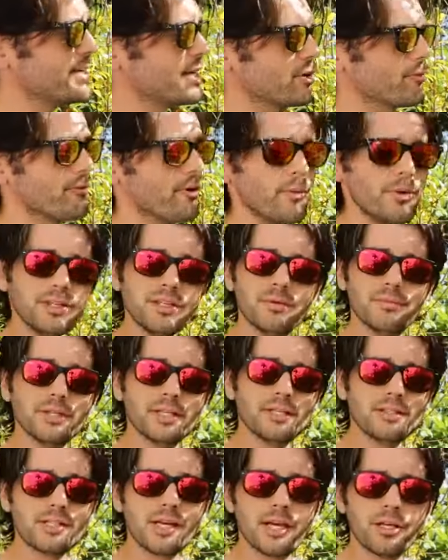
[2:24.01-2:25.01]
that growing them
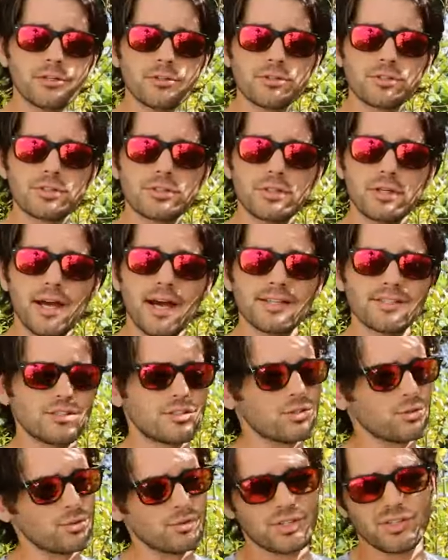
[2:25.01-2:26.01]
in containers has
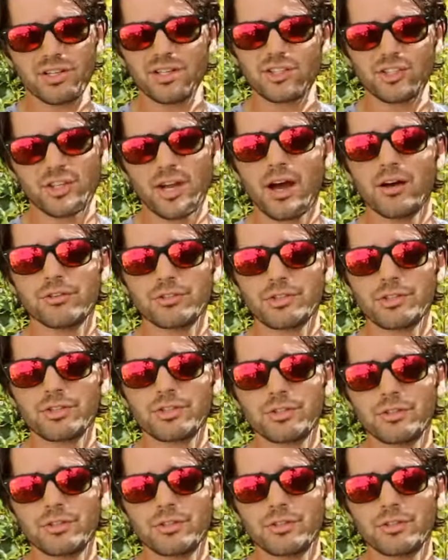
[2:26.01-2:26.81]
its own set of challenges.